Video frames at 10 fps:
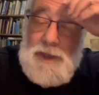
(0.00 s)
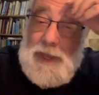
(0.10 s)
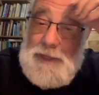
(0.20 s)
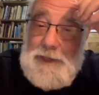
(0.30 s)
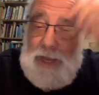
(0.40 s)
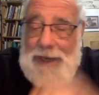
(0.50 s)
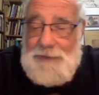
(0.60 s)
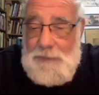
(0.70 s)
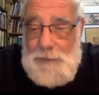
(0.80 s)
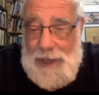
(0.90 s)
And I have
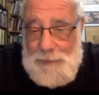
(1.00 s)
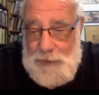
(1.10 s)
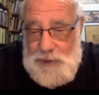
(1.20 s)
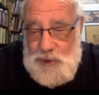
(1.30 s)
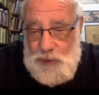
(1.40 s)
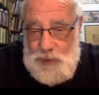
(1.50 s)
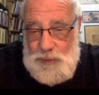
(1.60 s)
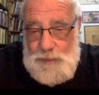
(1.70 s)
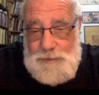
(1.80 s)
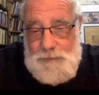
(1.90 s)
a map I'll show
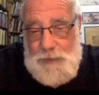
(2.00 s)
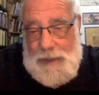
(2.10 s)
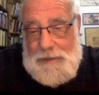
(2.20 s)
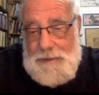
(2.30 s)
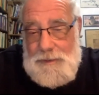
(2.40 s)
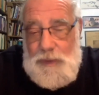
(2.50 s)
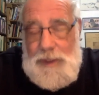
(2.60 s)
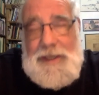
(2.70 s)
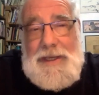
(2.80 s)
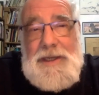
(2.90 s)
you that
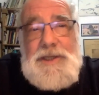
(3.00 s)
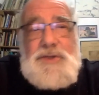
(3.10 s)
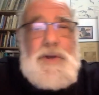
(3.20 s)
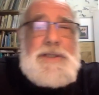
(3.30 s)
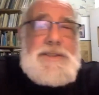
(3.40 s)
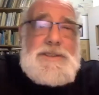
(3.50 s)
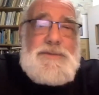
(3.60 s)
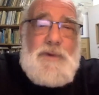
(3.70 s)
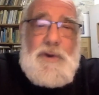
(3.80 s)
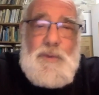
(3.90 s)
really illustrates this
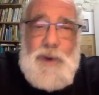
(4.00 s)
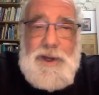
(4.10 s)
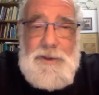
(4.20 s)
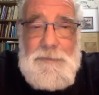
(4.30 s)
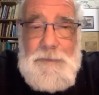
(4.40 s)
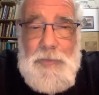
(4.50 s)
very well.